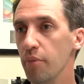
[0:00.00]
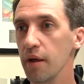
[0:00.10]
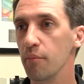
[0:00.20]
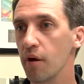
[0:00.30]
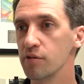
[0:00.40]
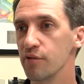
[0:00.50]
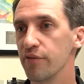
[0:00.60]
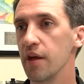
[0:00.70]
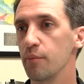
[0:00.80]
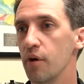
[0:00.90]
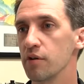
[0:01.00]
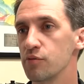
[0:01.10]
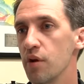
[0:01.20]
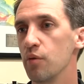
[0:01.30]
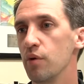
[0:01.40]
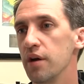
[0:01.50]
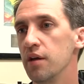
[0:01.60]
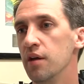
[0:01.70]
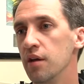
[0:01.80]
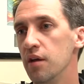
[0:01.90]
bite marks or fang marks right away.